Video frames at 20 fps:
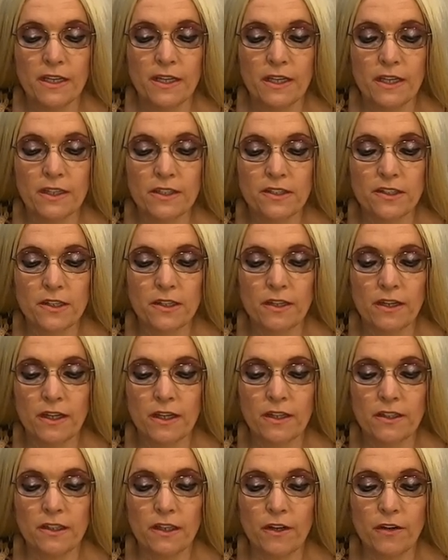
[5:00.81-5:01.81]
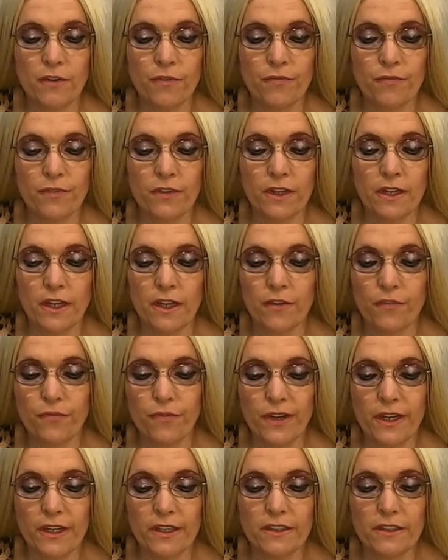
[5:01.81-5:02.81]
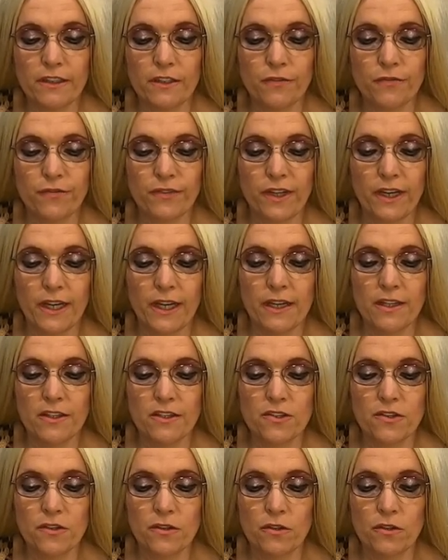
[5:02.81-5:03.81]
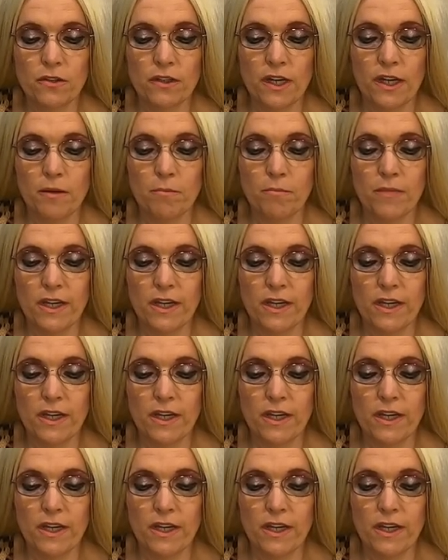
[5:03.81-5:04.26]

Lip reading: It's an effective cleanser and